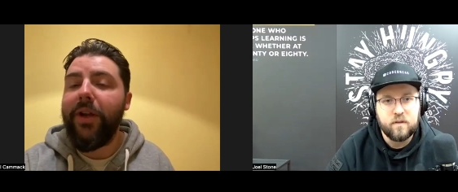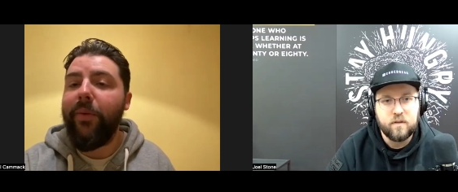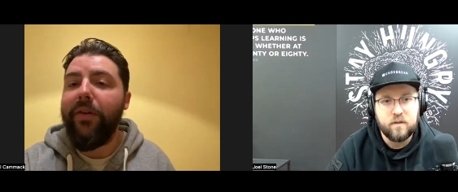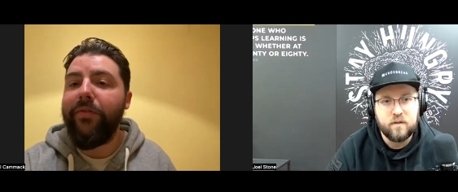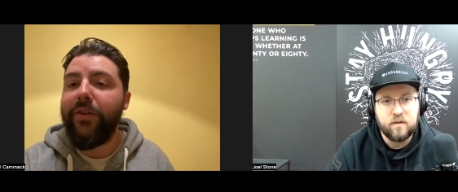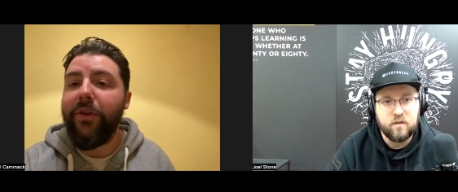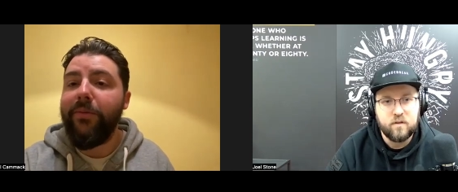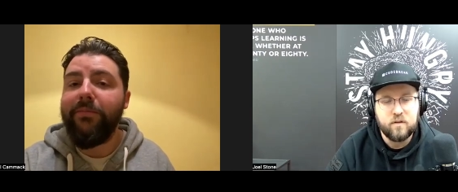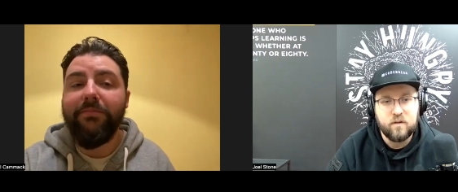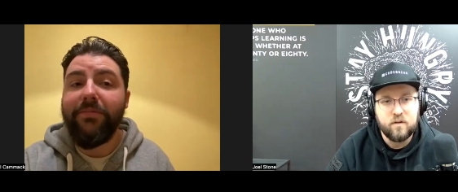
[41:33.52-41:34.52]
Speaker 1: really well for
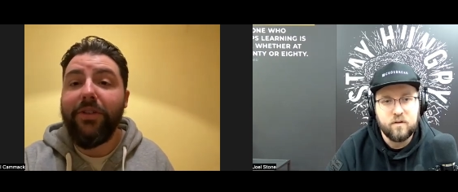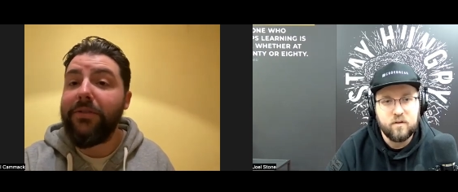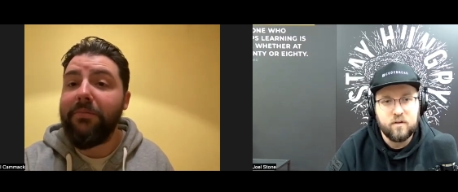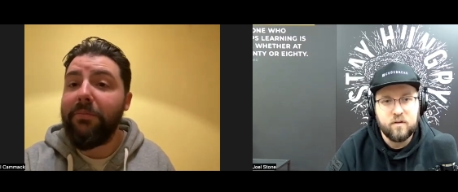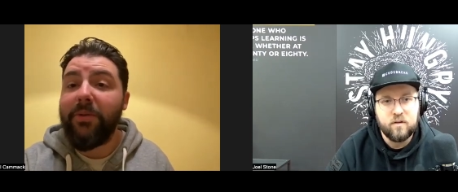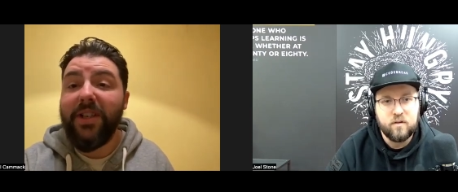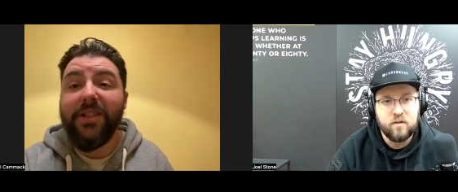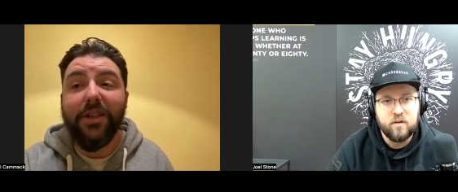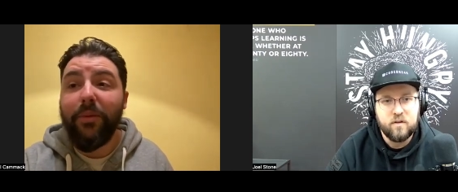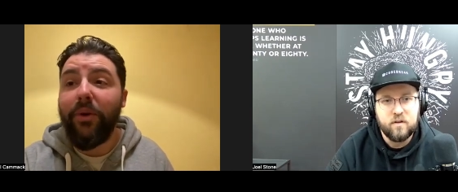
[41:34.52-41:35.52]
you doesn't
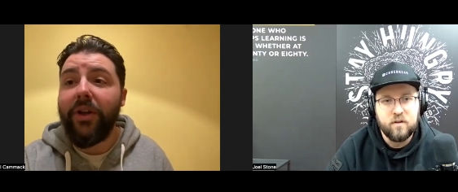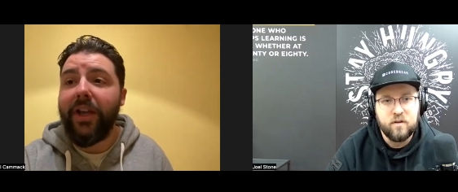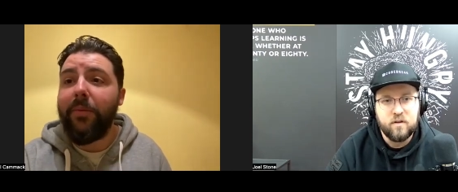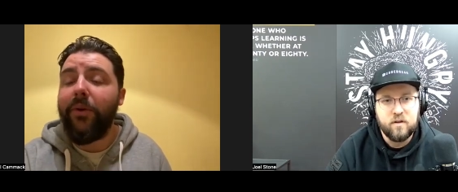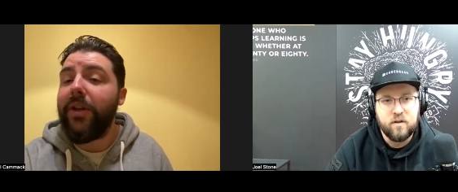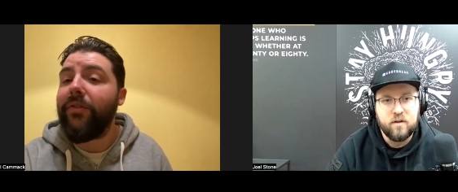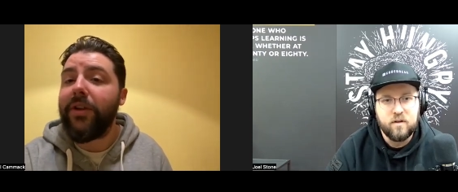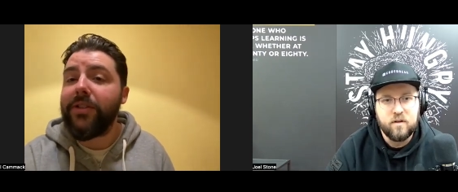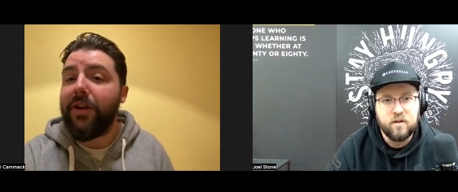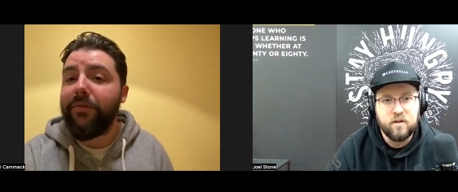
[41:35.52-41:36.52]
potentially work anymore, and you've
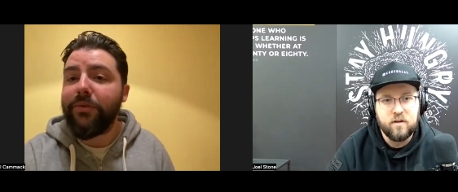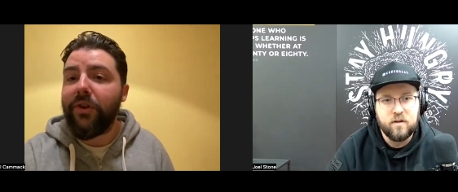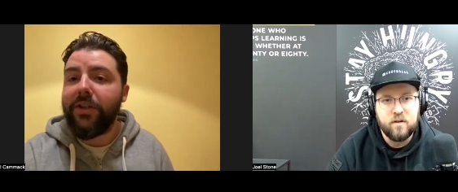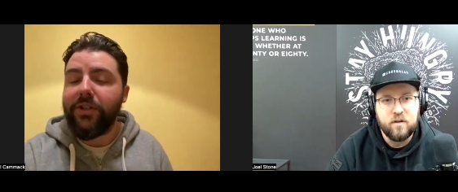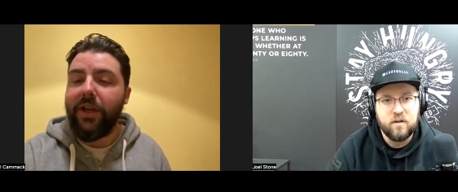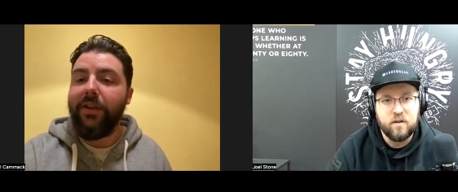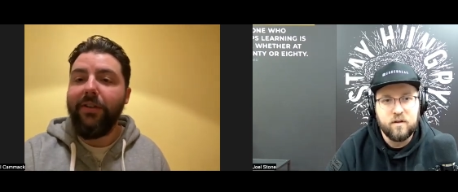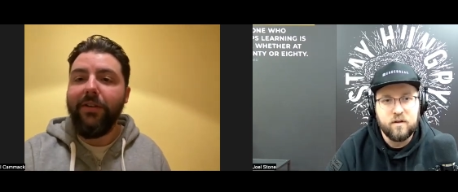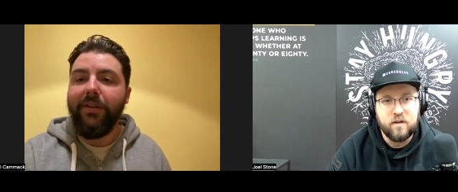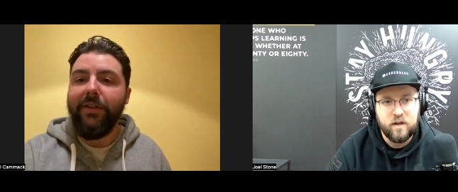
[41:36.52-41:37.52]
got to start from scratch again.
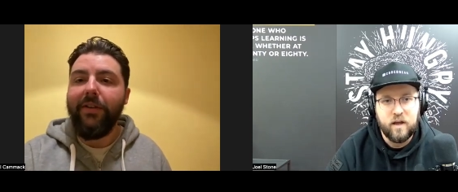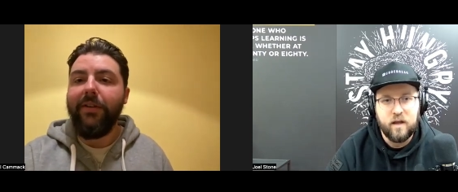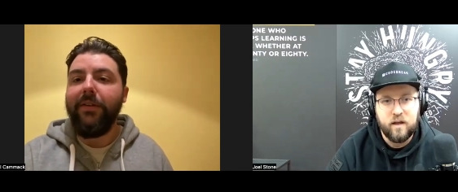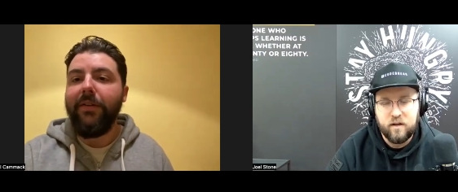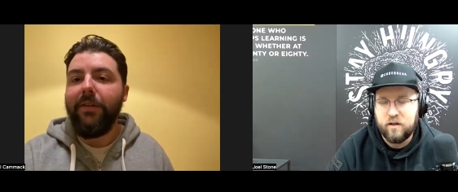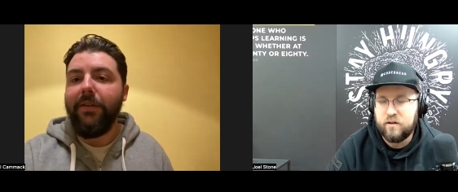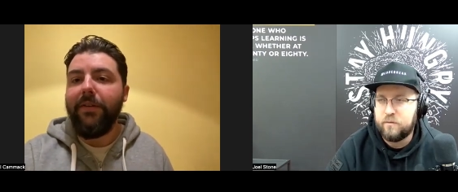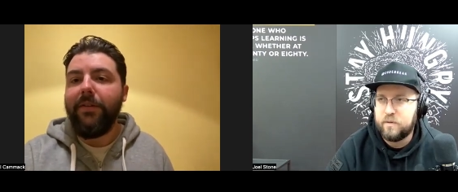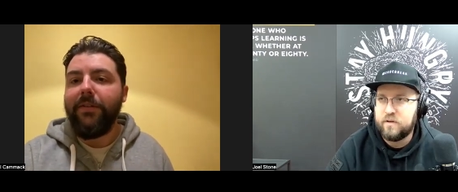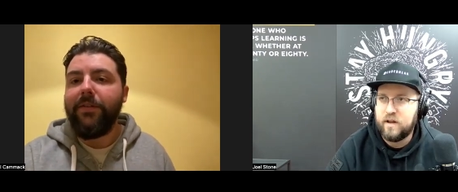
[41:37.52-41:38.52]
Speaker 2: Yeah,
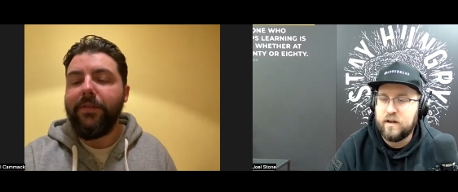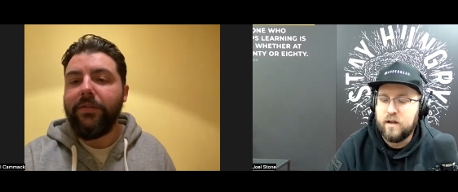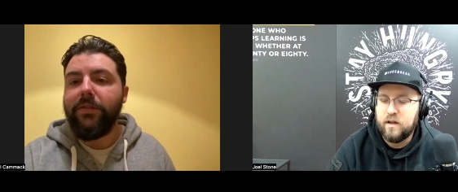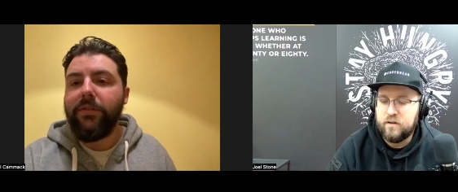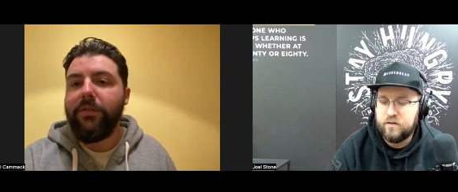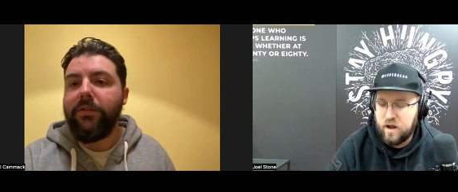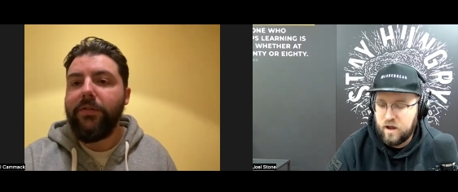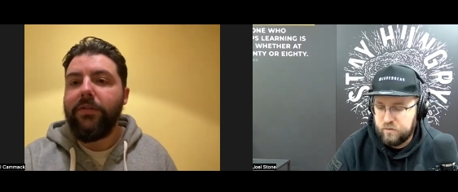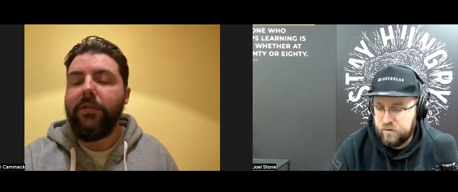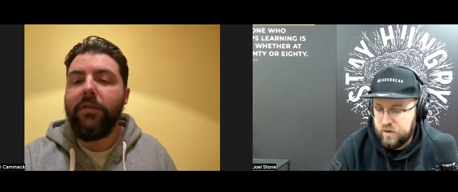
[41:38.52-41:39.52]
hundred percent.
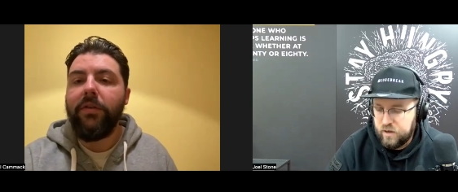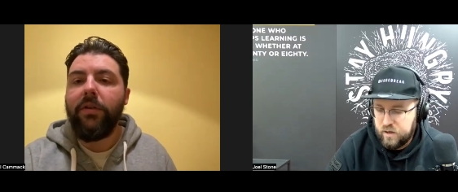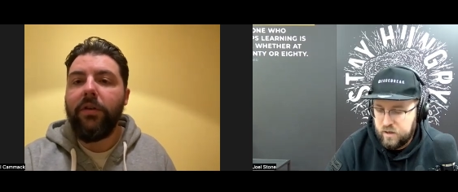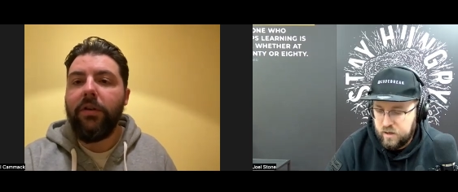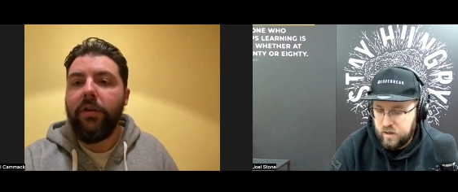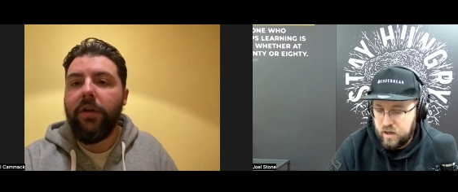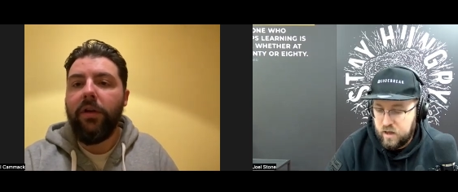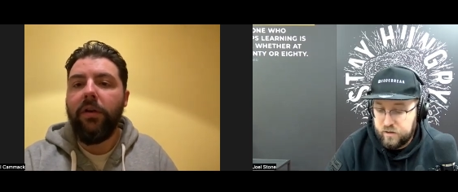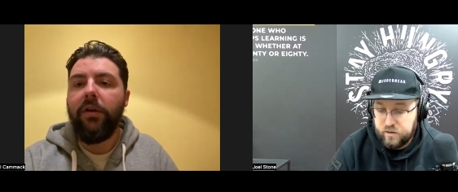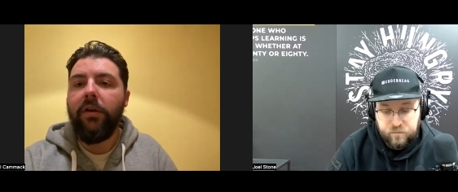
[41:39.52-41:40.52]
So,
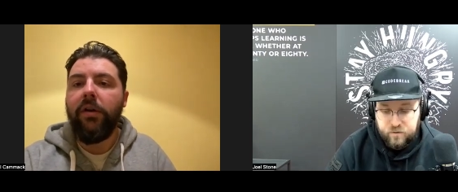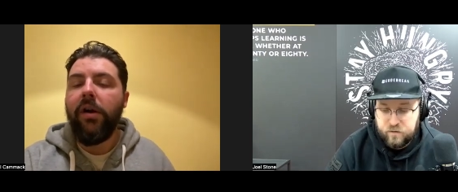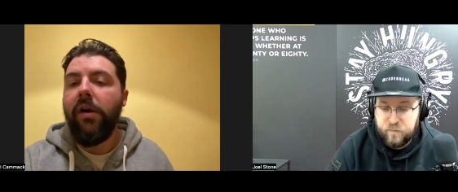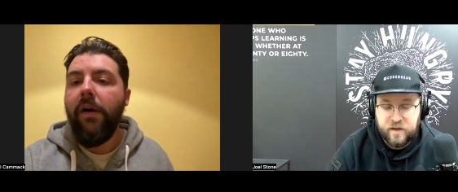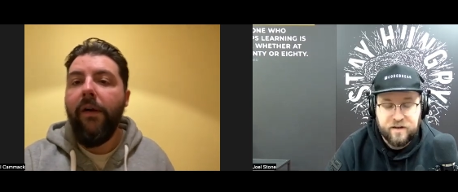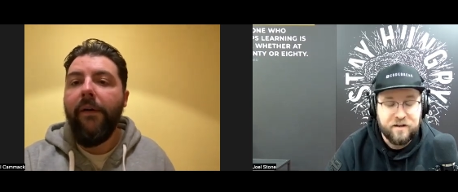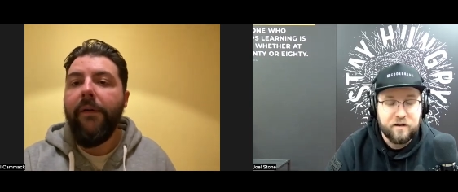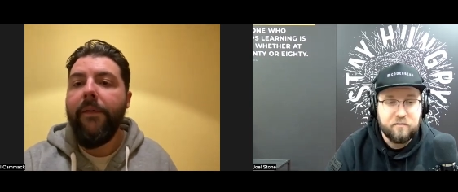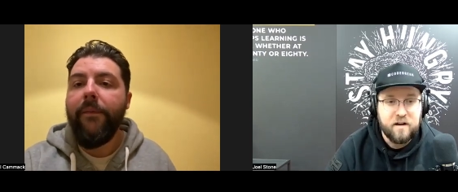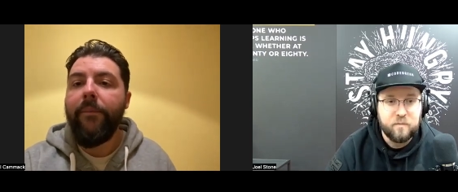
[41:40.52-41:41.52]
uh, you've you've been an
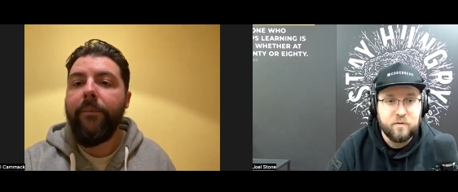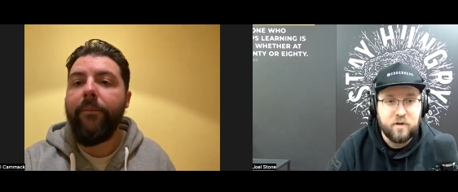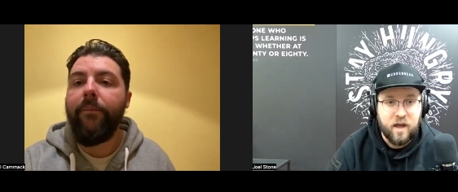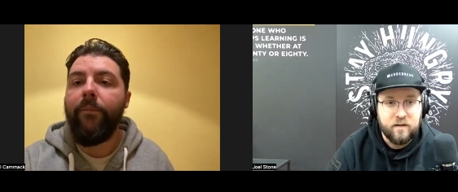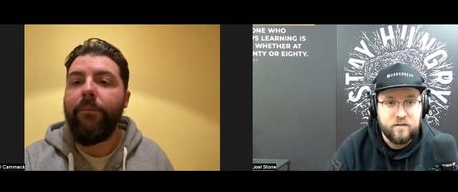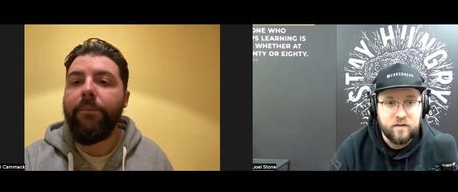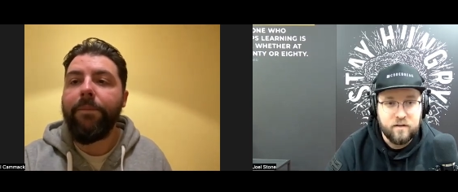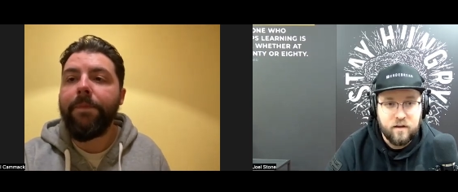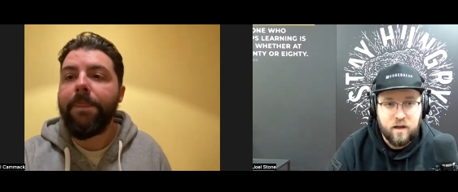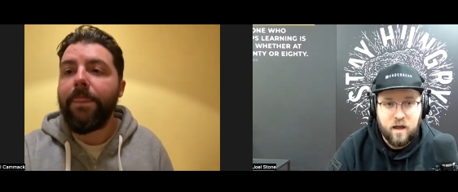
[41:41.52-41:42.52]
incredible guest.
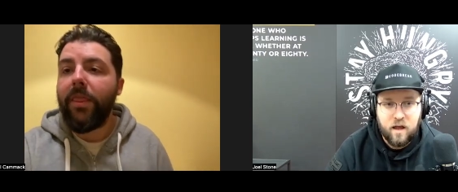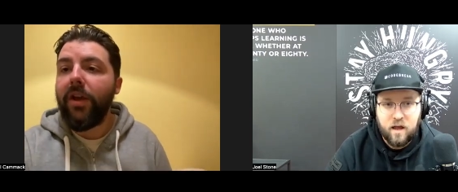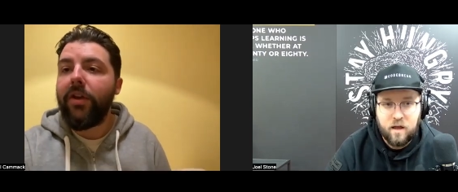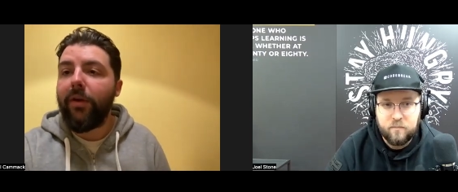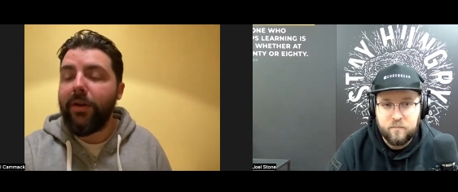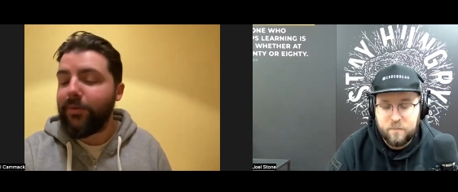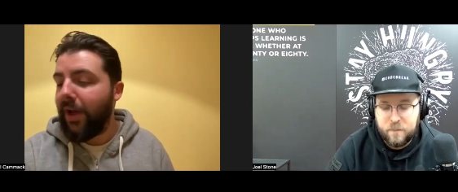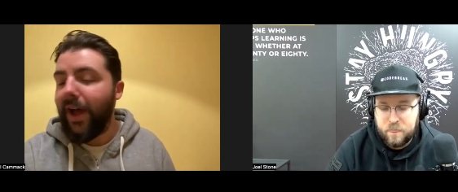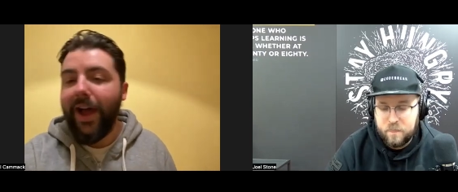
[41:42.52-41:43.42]
Um, Thank you, um,
Speaker 1: well,